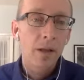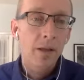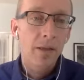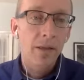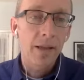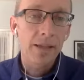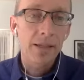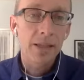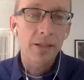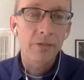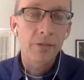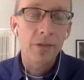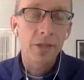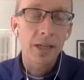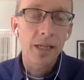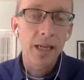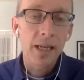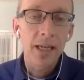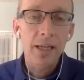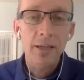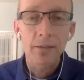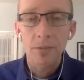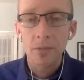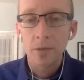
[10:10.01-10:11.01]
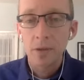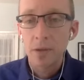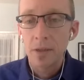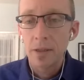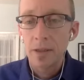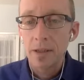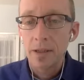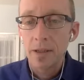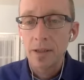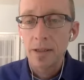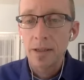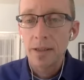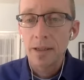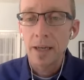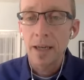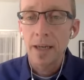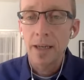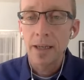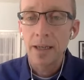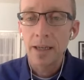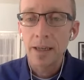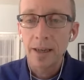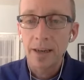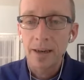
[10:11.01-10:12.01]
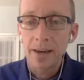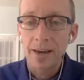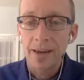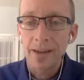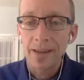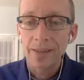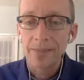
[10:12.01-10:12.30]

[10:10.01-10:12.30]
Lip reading: That's it for today. Take care.